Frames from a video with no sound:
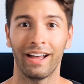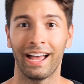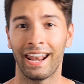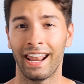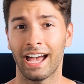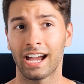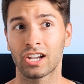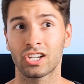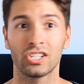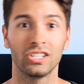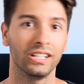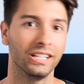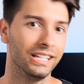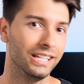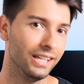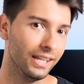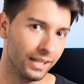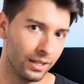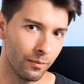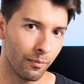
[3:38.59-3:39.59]
and actually
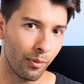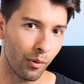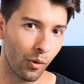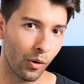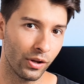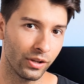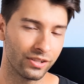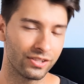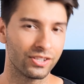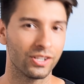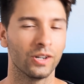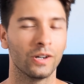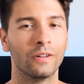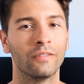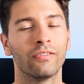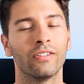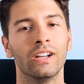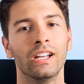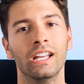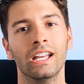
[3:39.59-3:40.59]
import yourself